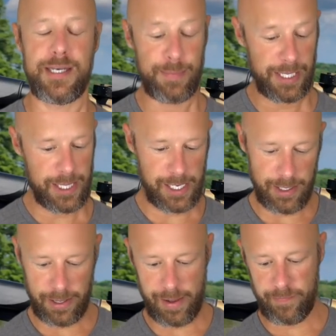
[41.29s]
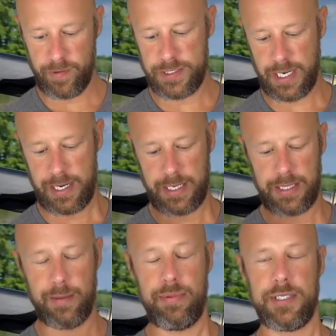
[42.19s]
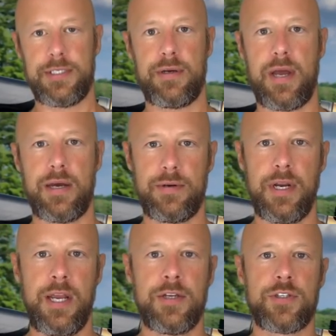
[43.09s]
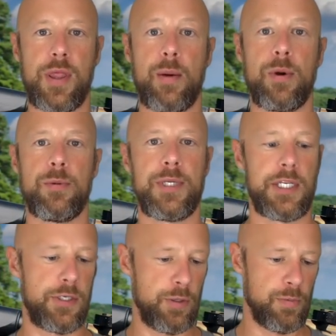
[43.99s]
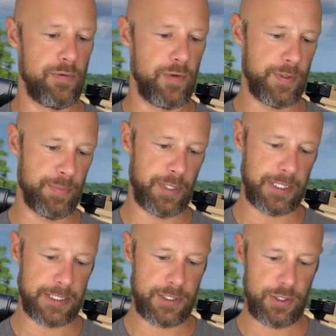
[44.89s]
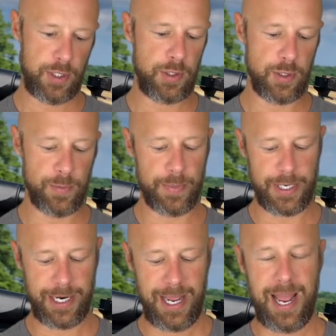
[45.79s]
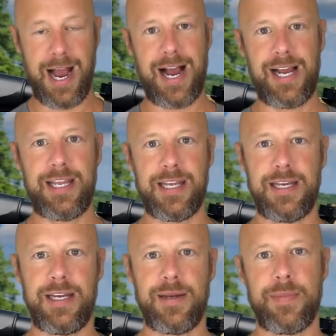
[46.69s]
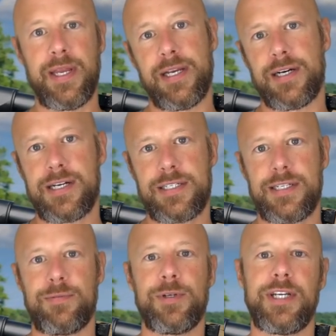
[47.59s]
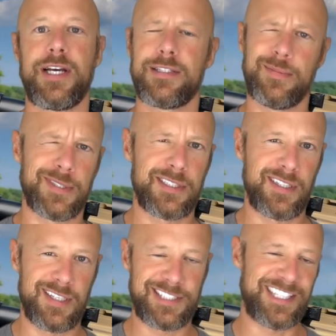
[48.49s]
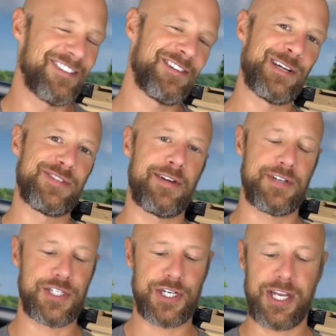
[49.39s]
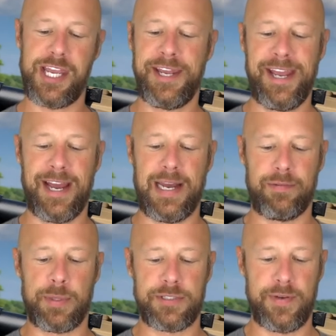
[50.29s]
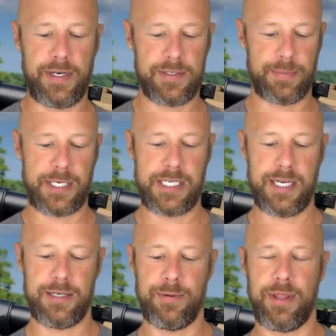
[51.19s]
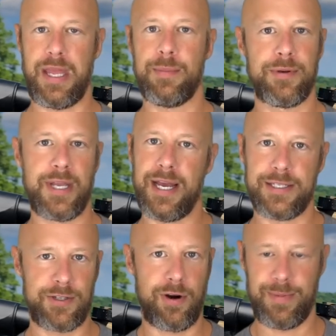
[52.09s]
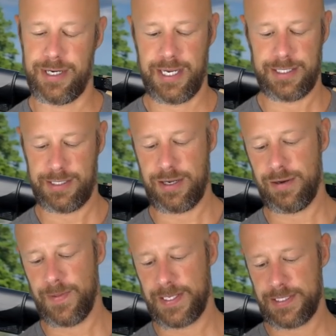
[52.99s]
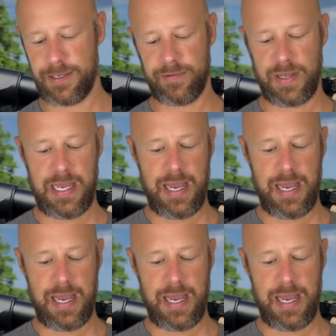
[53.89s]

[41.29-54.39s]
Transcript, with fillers: And big thank you to them for sending the pistol out so that way we could do the review and bring this to you. But I am a closet, really not so much closet, 5.7 junkie. I have a bunch of videos on my channel with ammo tests, armor tests, all of that stuff.